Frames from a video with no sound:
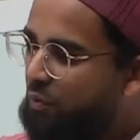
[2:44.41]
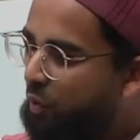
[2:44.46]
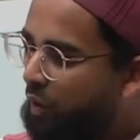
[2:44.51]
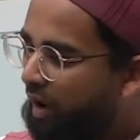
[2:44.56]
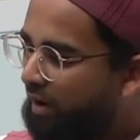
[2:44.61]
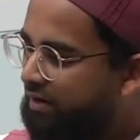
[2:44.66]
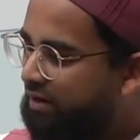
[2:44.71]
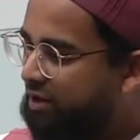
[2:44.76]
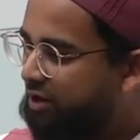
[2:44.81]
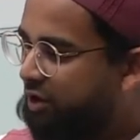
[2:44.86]

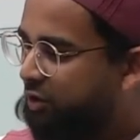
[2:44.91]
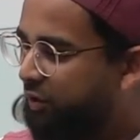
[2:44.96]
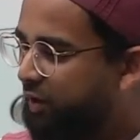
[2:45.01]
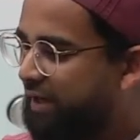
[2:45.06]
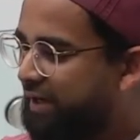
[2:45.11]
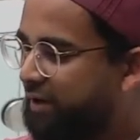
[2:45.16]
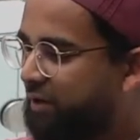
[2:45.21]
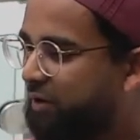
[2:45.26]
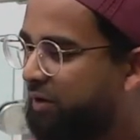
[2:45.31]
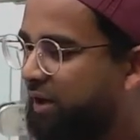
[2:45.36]
want to
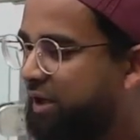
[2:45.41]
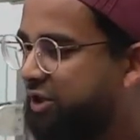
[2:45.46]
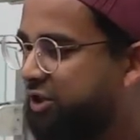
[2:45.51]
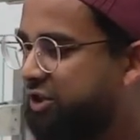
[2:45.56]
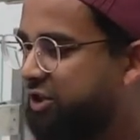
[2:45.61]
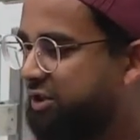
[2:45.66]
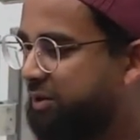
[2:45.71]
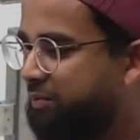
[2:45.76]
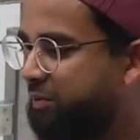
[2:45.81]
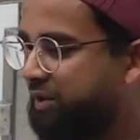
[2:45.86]
create a
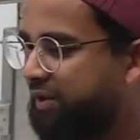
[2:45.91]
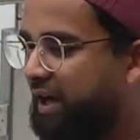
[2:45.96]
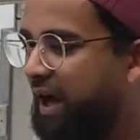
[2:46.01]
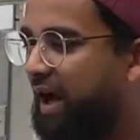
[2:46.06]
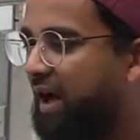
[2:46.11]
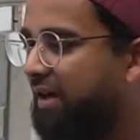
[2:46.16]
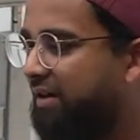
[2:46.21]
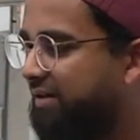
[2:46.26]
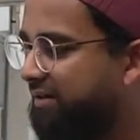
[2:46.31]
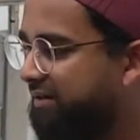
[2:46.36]
relationship with
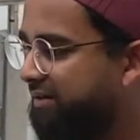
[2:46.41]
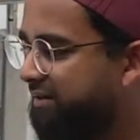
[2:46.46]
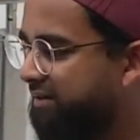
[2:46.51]
God?